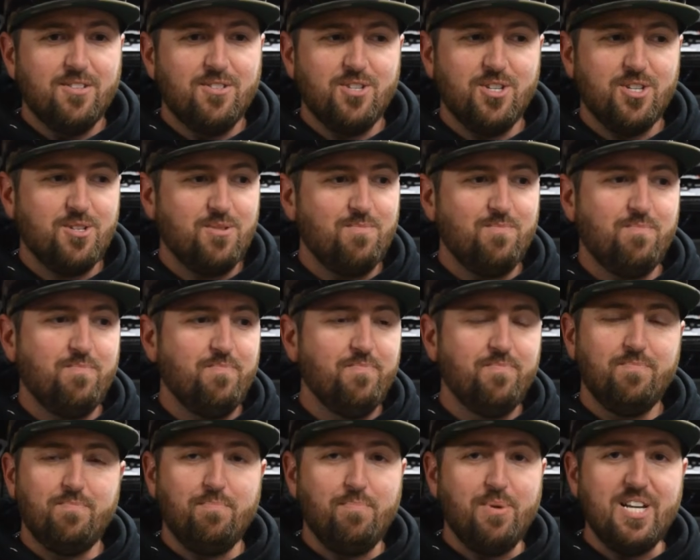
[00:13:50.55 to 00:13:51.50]
just
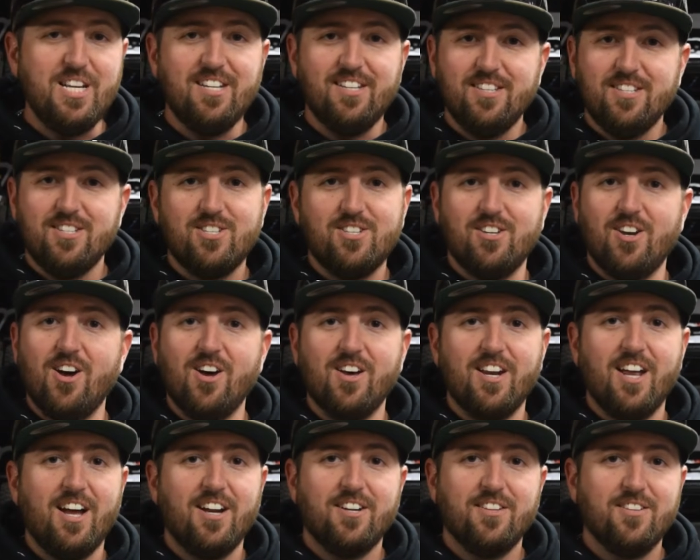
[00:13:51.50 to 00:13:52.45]
beating the
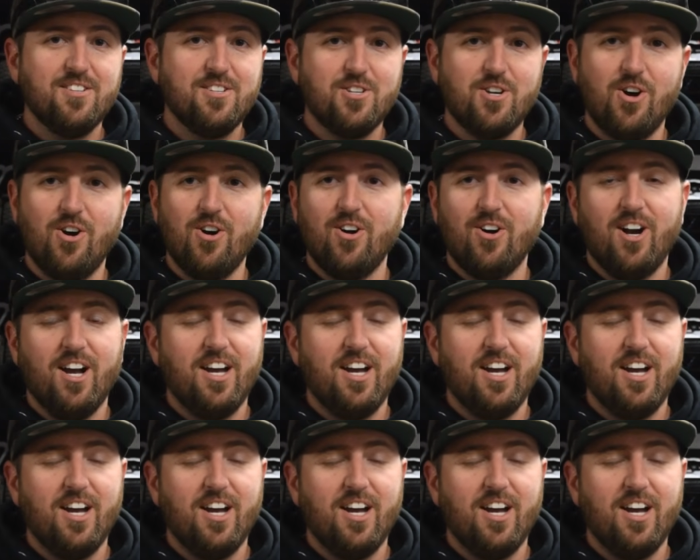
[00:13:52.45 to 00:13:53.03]
snot out of this car.